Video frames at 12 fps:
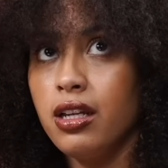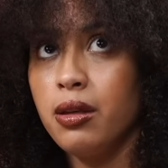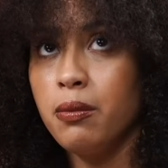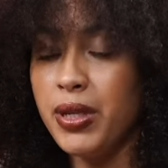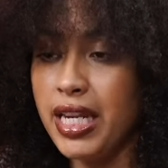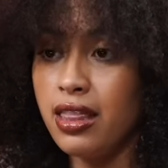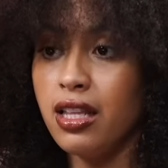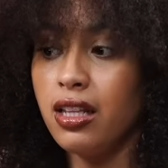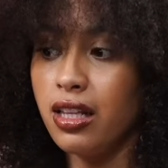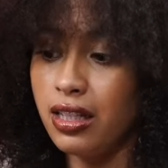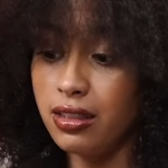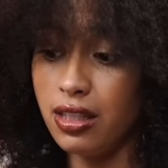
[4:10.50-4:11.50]
being
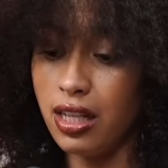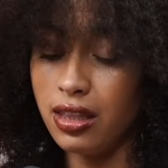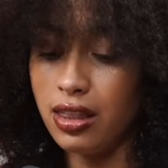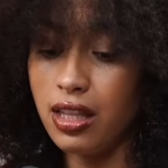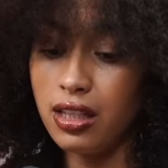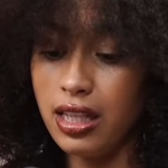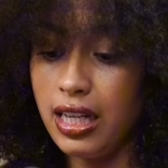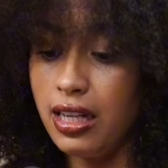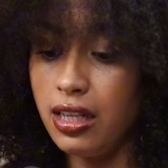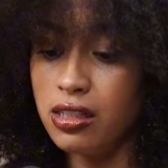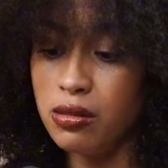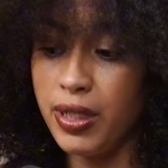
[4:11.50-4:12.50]
the, the, the
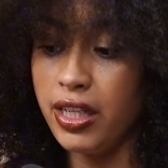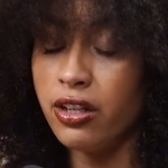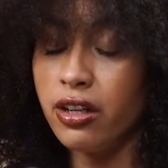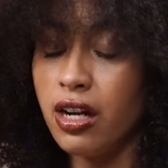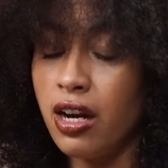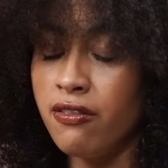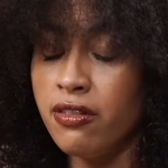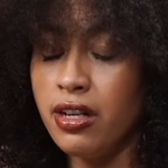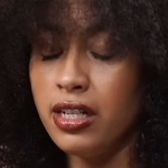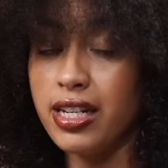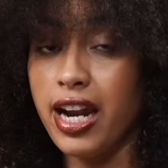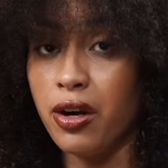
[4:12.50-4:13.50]
lead speaker of an
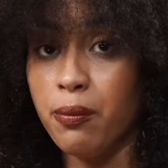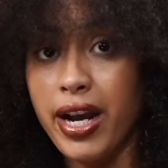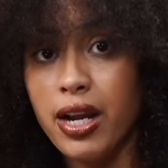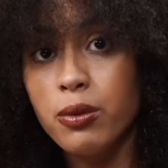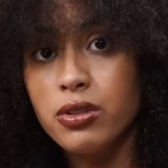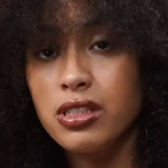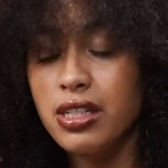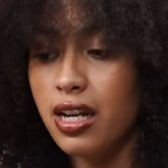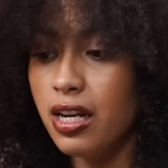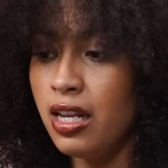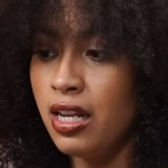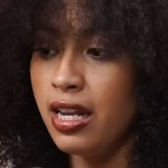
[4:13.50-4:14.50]
entire Bible
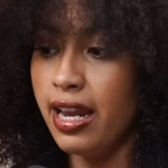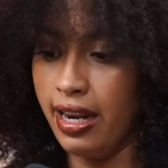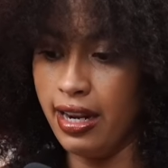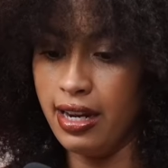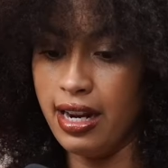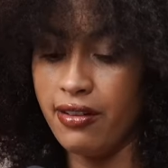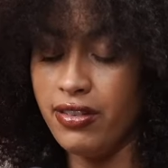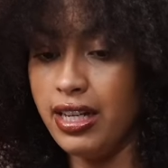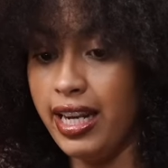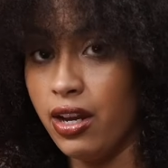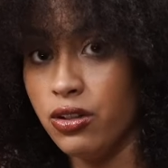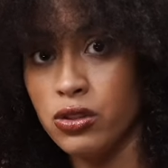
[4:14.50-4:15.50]
study and having to
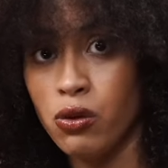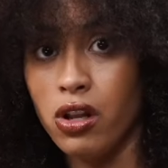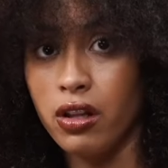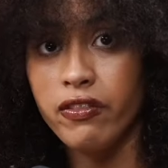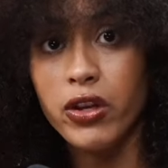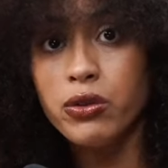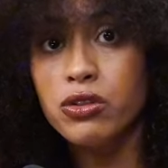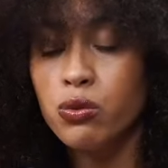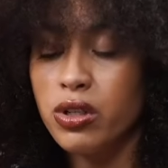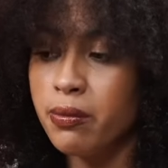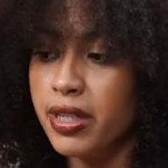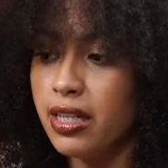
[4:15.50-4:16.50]
counsel all of those
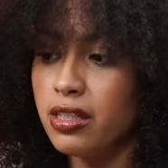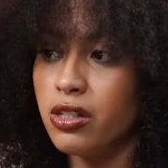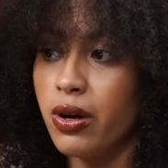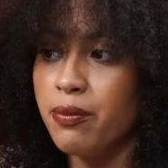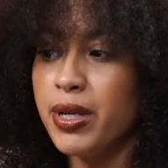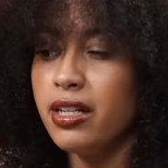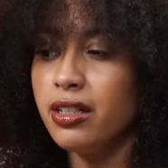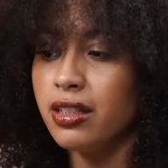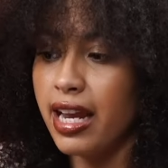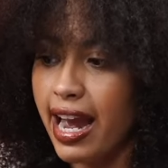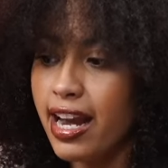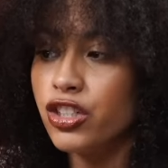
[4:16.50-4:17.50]
women. So I've been
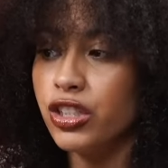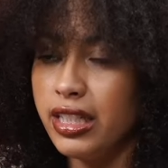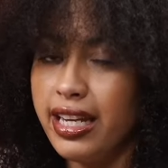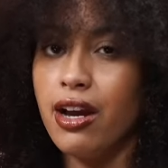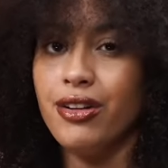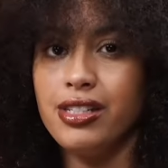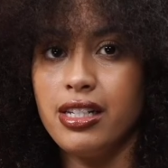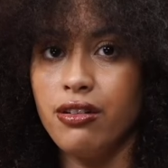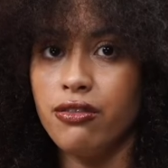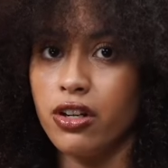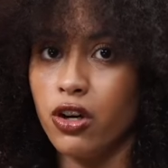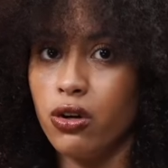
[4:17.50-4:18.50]
actually counseling
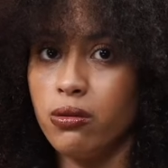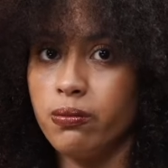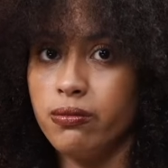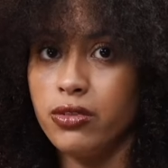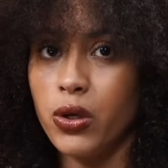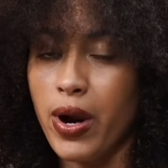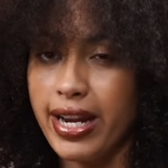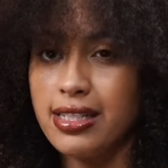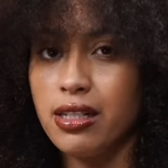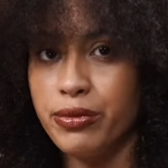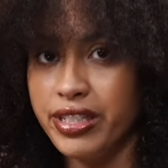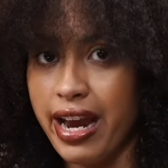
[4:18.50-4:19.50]
for quite
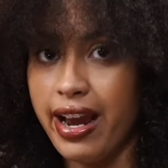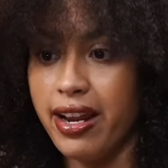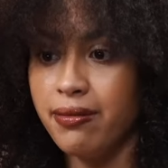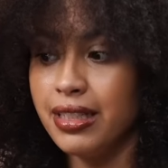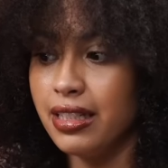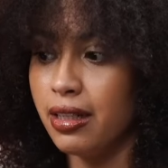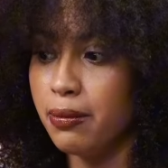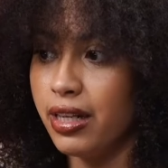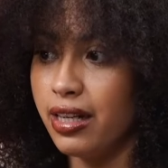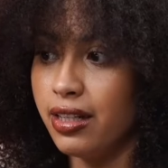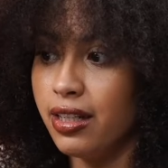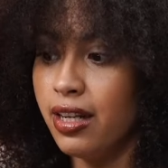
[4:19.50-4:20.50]
some time and I'm
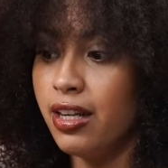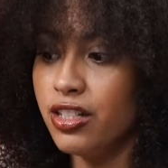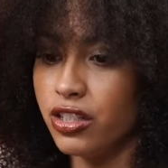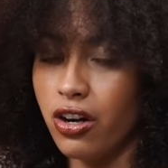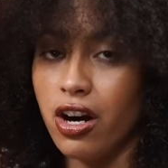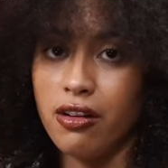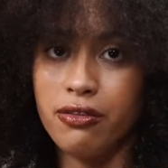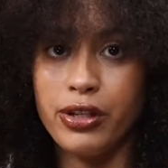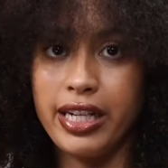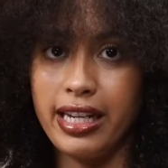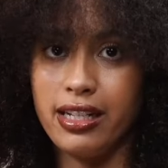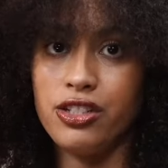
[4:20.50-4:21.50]
going to start
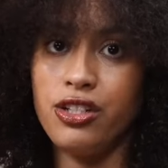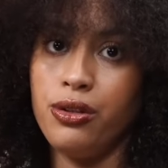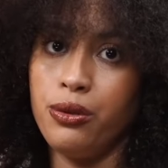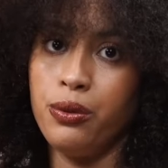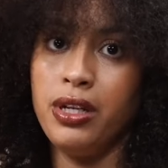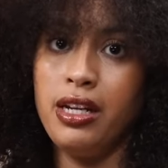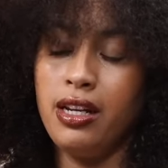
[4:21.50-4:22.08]
offering it to